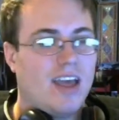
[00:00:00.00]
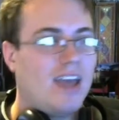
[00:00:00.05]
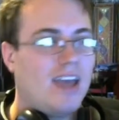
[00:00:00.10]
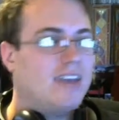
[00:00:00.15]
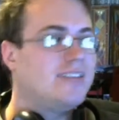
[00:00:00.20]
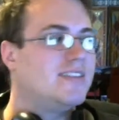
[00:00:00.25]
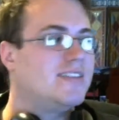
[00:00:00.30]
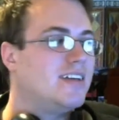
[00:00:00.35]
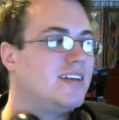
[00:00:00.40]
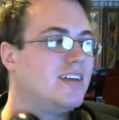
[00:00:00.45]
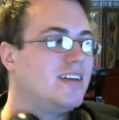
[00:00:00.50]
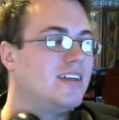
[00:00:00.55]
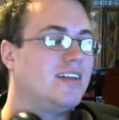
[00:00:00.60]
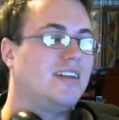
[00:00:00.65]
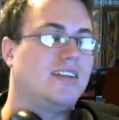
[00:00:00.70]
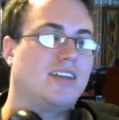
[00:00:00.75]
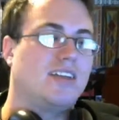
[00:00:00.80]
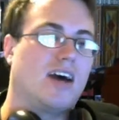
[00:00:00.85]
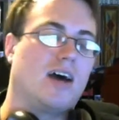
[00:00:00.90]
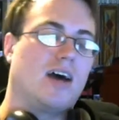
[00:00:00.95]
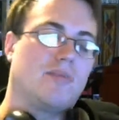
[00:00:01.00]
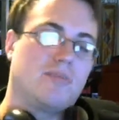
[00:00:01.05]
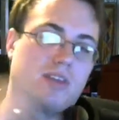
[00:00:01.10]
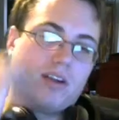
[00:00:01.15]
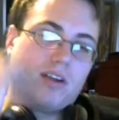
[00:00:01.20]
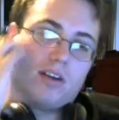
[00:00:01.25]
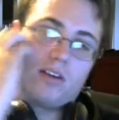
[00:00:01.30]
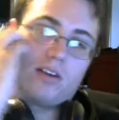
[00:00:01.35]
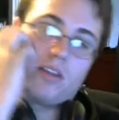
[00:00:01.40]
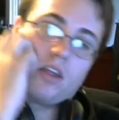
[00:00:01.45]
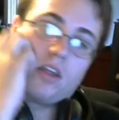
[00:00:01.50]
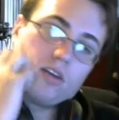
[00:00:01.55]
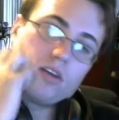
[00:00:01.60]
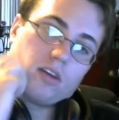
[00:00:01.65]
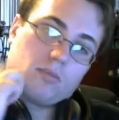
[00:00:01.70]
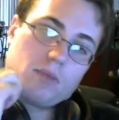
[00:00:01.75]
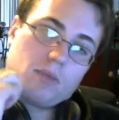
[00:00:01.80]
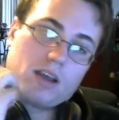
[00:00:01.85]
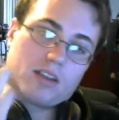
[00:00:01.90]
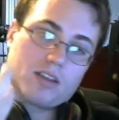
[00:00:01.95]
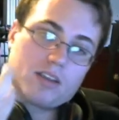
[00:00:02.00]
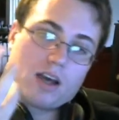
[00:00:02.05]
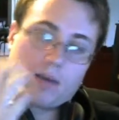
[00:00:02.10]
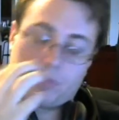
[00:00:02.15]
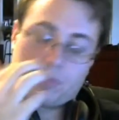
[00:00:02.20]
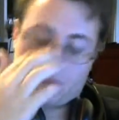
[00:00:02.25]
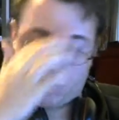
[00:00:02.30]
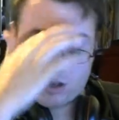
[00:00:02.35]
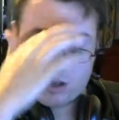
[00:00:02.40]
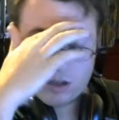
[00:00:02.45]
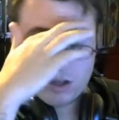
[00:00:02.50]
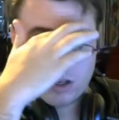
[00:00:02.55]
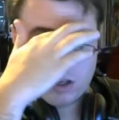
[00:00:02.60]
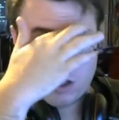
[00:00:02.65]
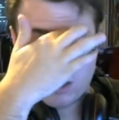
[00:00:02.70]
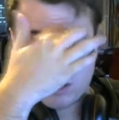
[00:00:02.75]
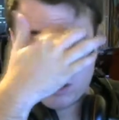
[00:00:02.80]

isn't top tier that you can make top tier.